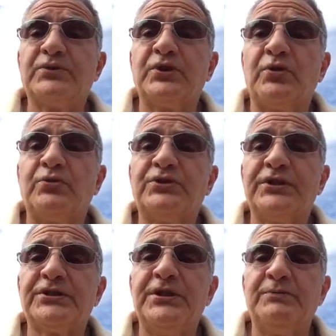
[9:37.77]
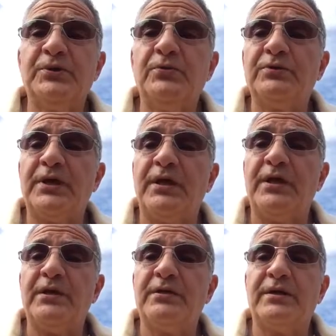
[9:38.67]
So just keep tuned,
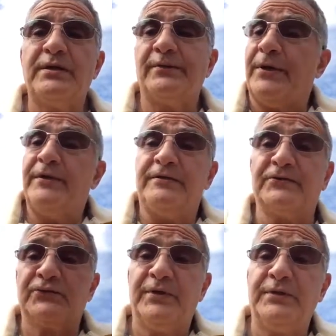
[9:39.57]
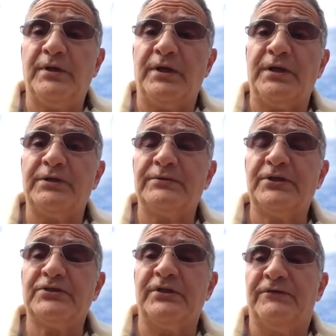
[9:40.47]
and hey, it's free.
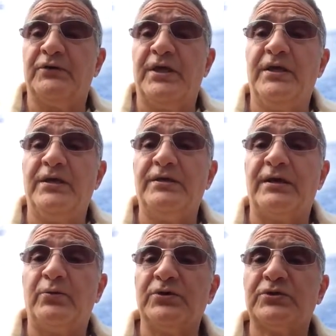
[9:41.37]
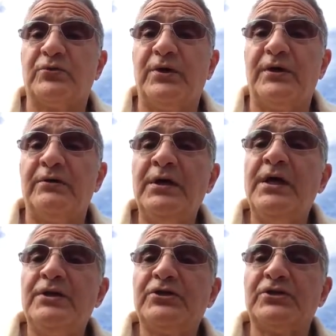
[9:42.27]
Just if you can, once in a while,
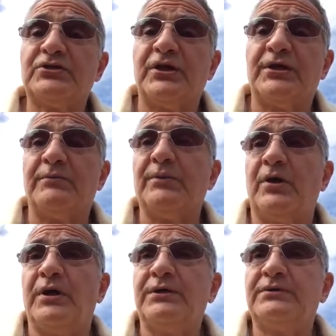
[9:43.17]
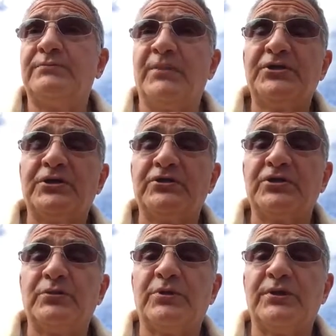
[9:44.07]
just mention it
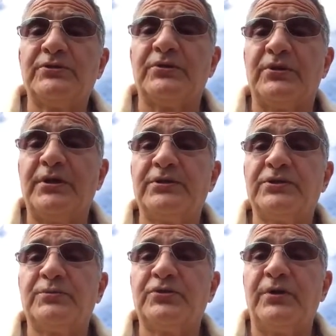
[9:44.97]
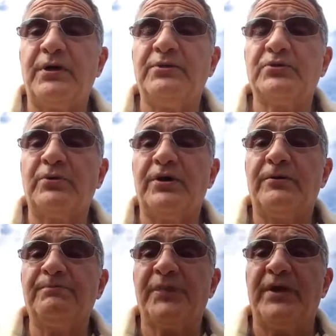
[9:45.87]
to someone else so they can subscribe as
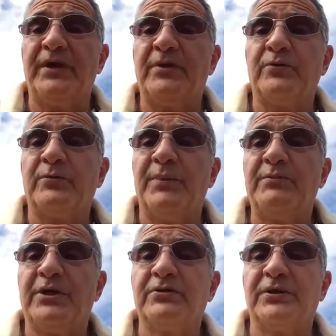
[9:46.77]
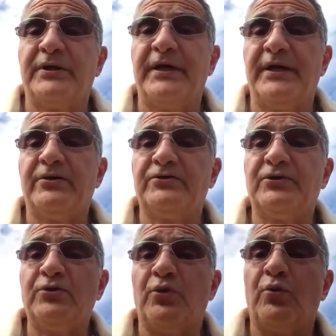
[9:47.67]
well, and maybe click an ad or
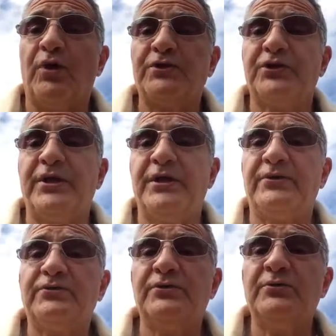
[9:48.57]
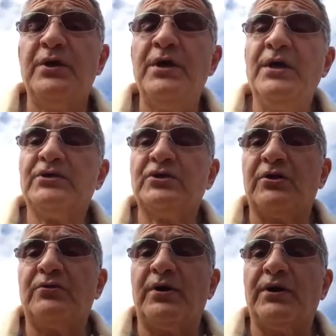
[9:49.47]
two or watch an ad or two,
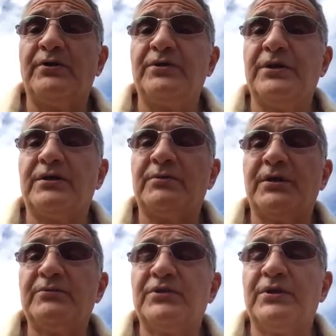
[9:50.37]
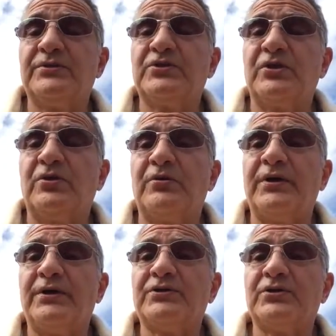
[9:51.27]
so the income comes in. So
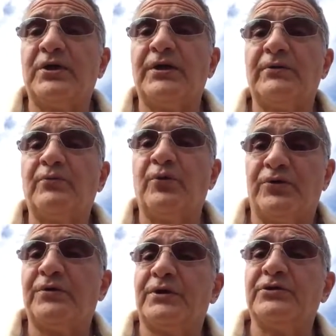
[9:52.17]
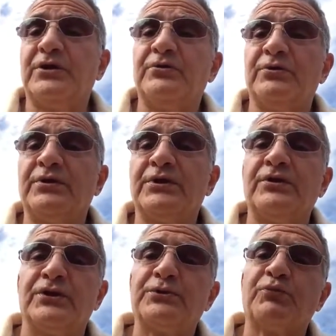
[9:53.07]
it's worth continuing
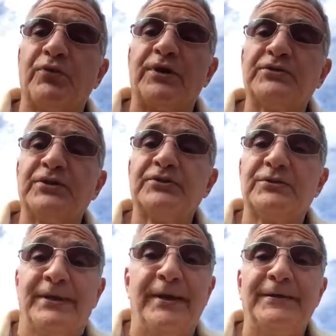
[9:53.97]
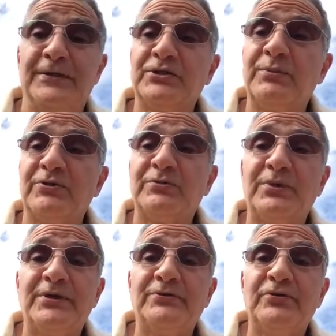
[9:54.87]
in this process. Yeah, it's about the
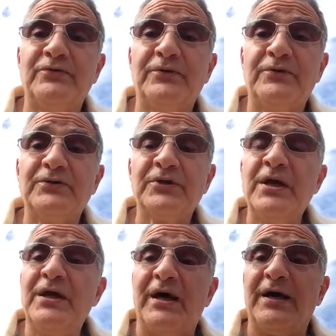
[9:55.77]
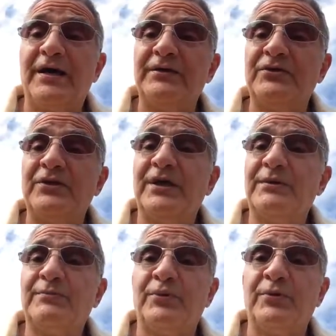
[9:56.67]
money too, folks. You got
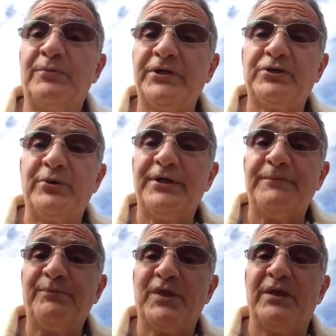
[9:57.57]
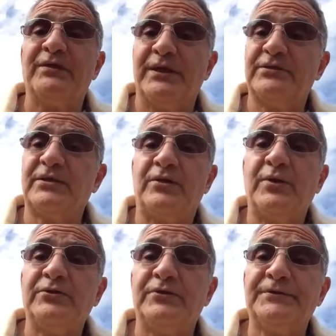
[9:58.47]
to perpetuate it, and that's
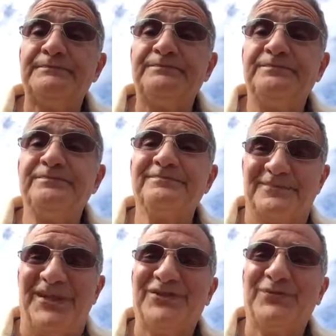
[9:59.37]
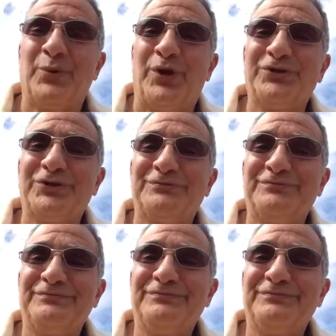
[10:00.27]
how I do it. Thanks for watching.